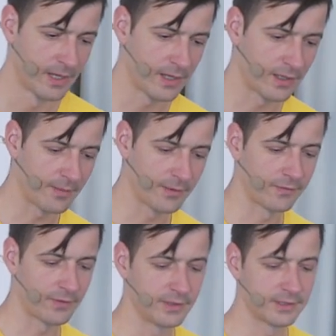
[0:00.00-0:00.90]
a couple of
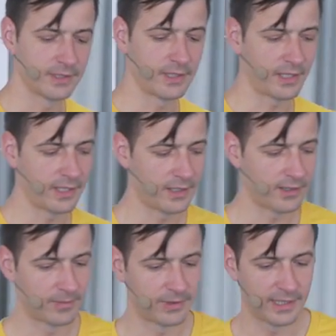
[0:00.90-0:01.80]
colleagues and I are
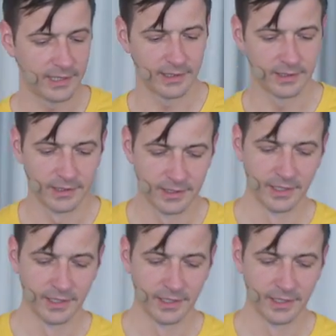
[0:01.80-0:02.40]
planning a